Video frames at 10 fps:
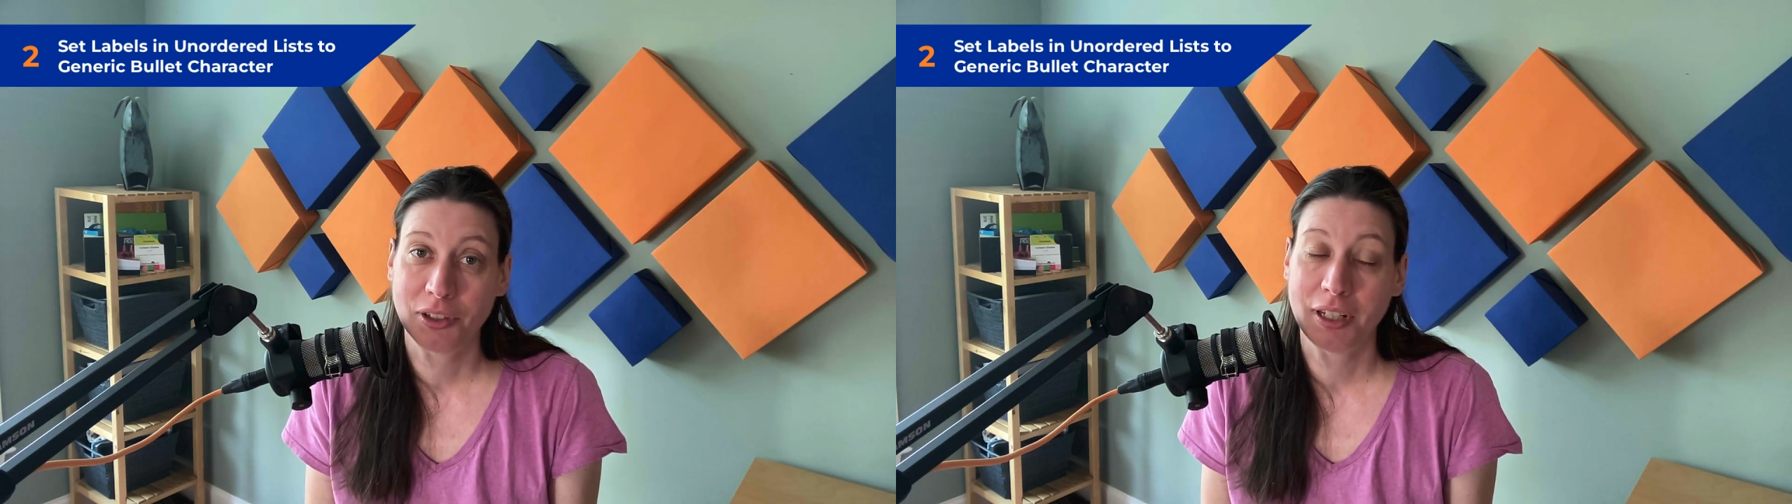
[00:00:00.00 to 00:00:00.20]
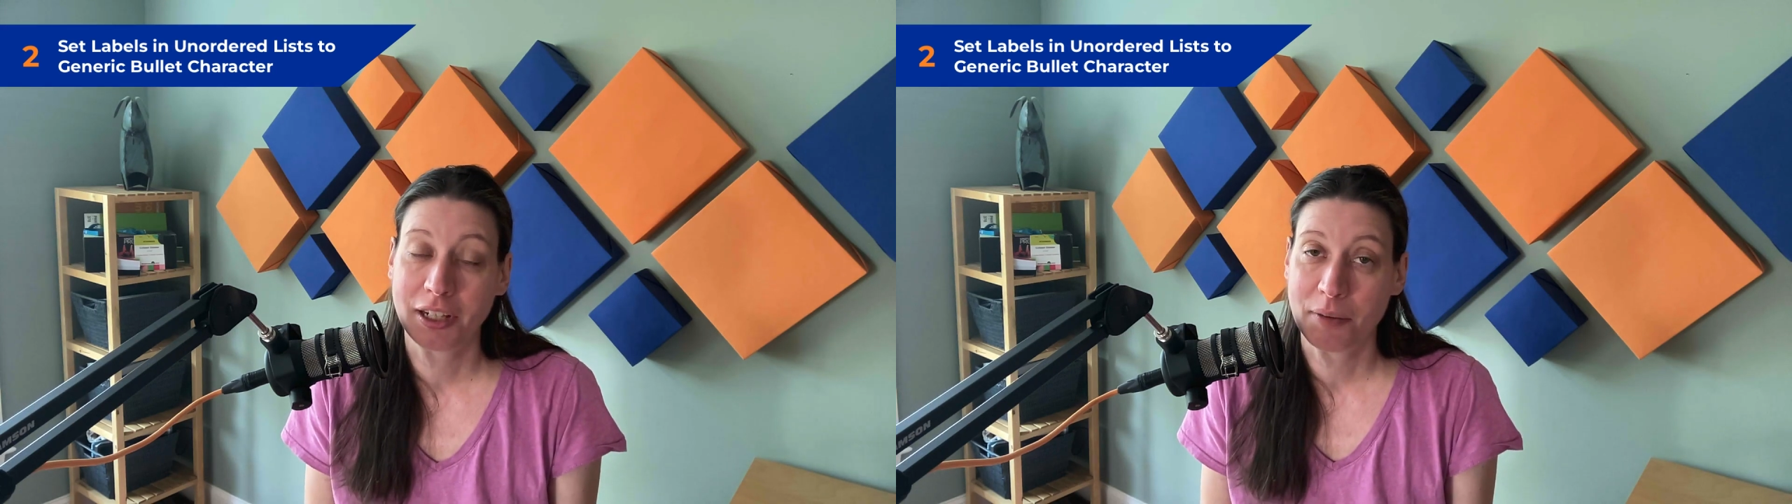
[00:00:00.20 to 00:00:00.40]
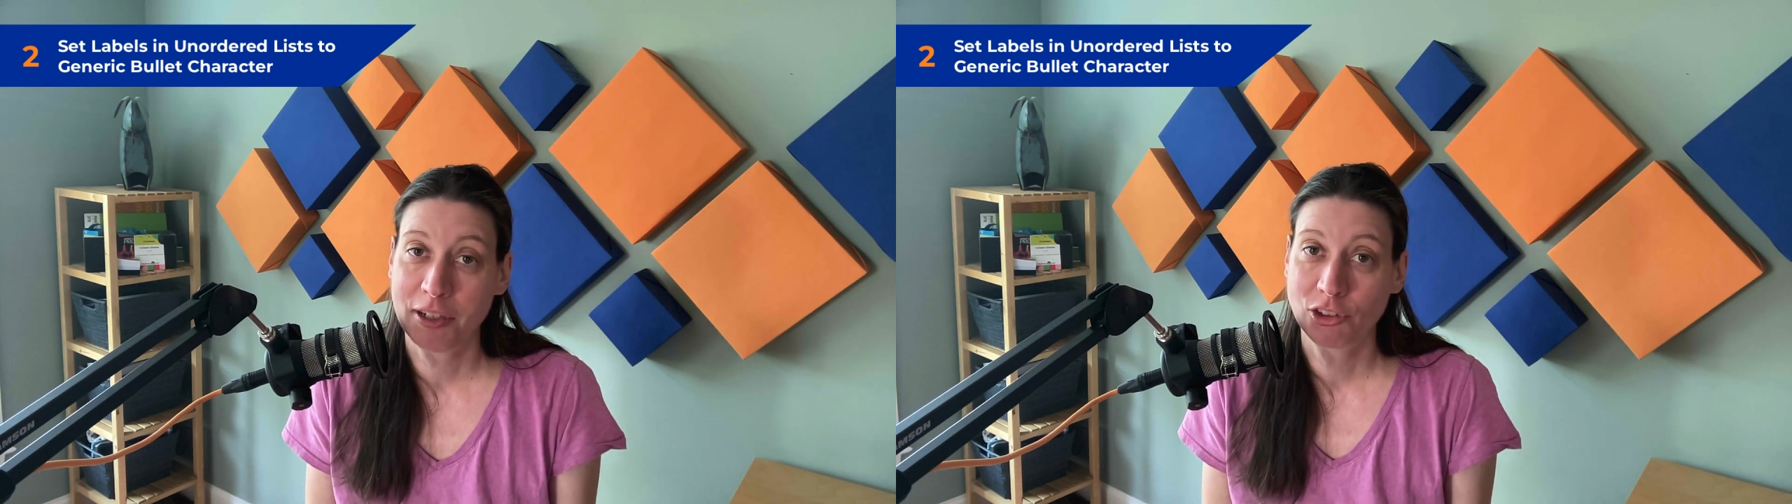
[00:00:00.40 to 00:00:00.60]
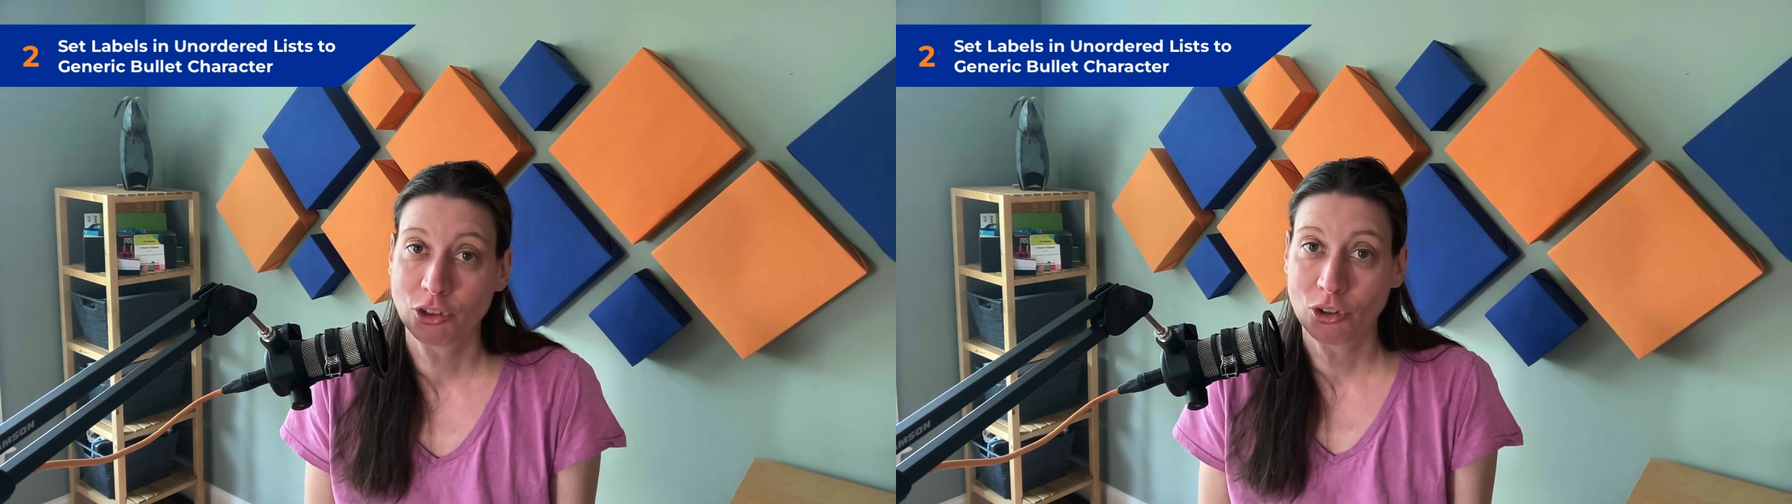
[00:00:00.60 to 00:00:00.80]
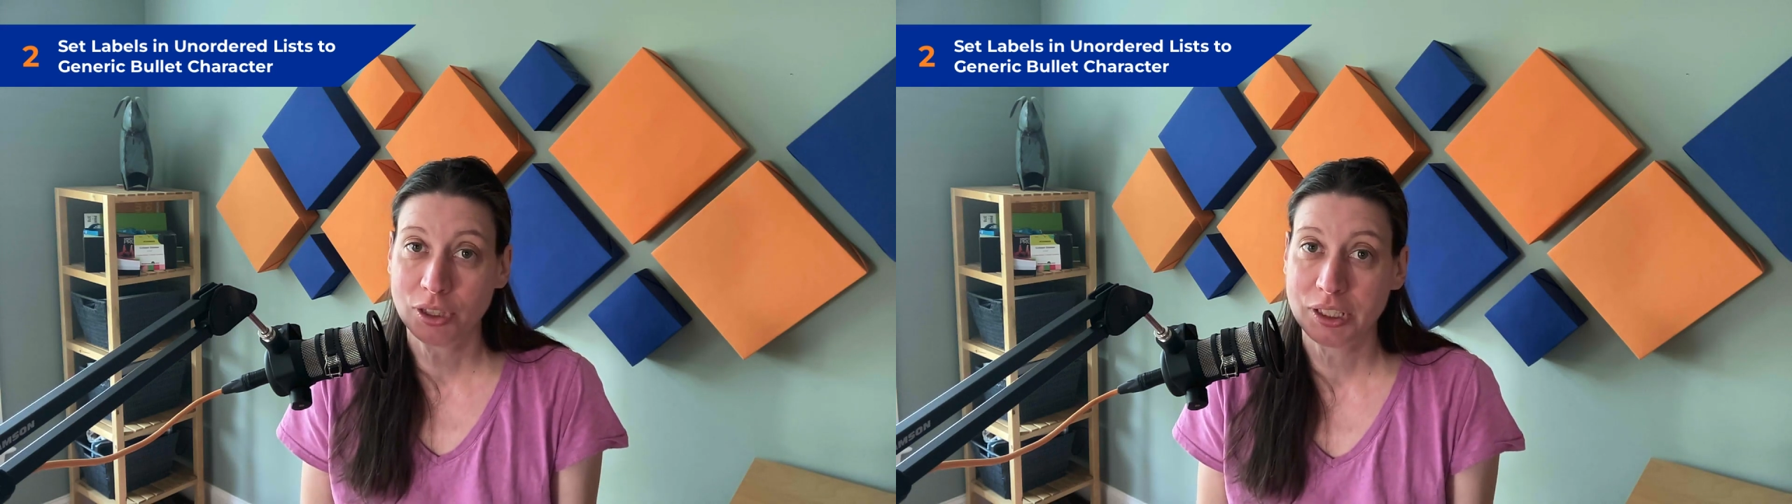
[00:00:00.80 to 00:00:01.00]
like I
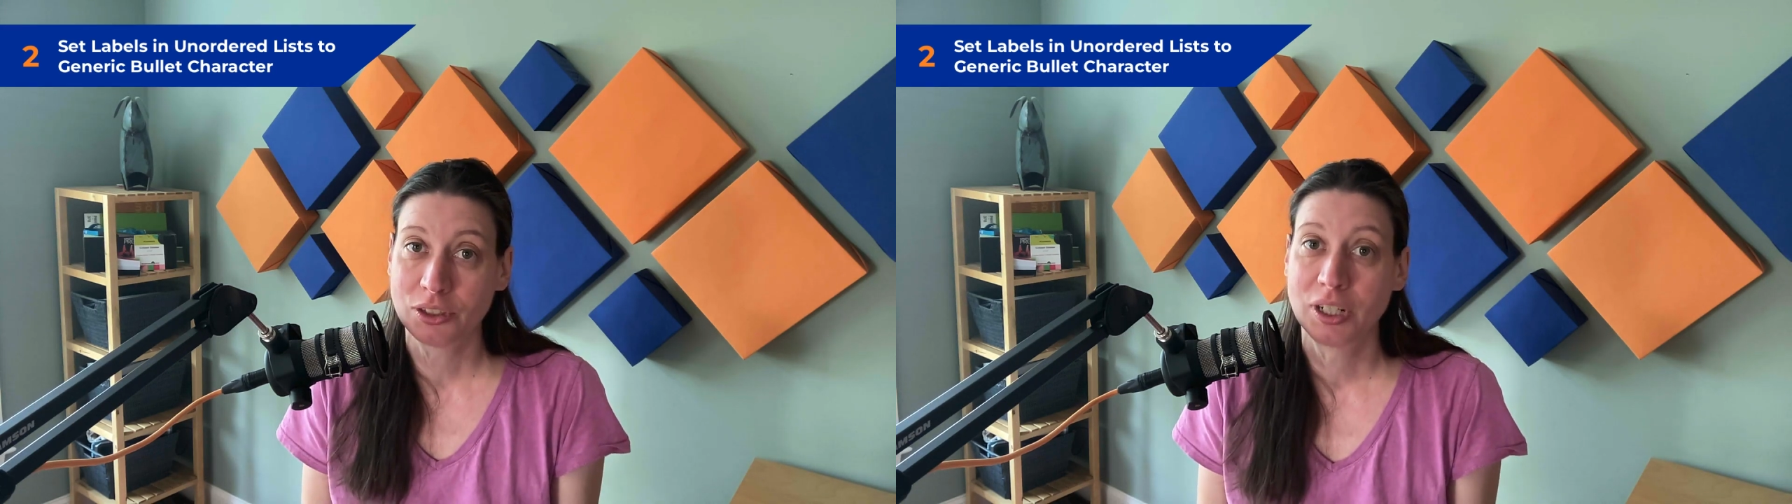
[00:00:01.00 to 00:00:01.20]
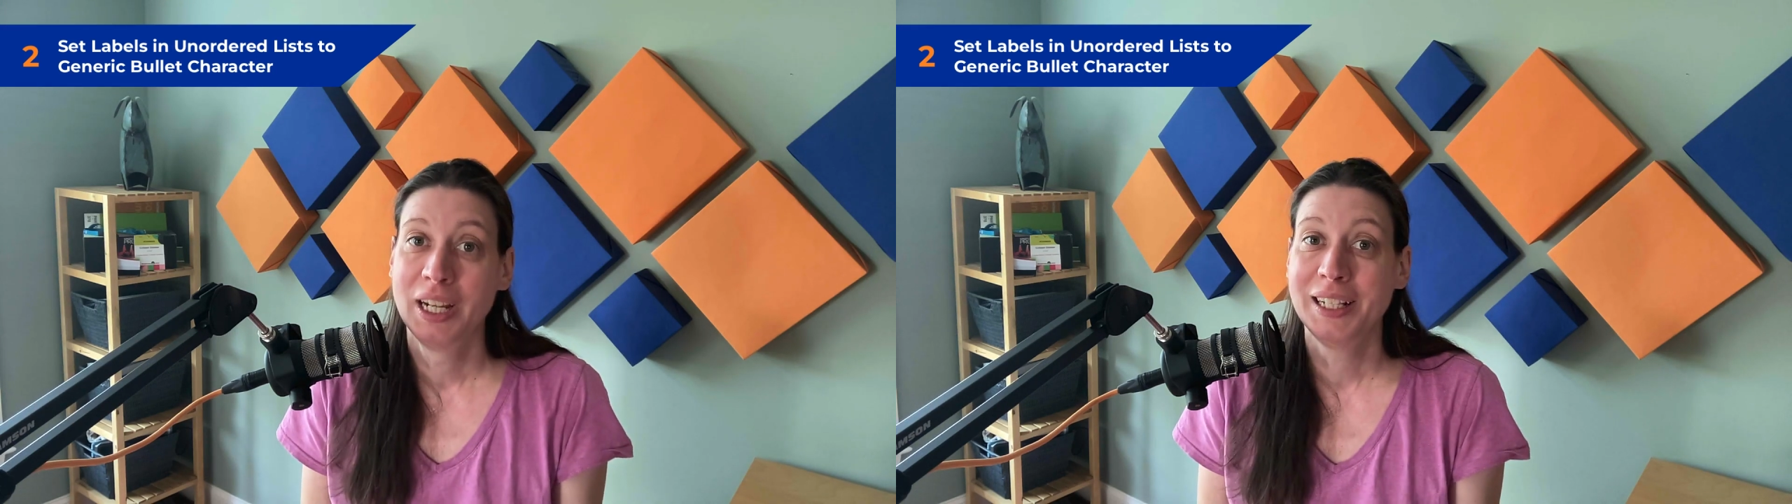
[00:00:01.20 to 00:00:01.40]
mentioned earlier,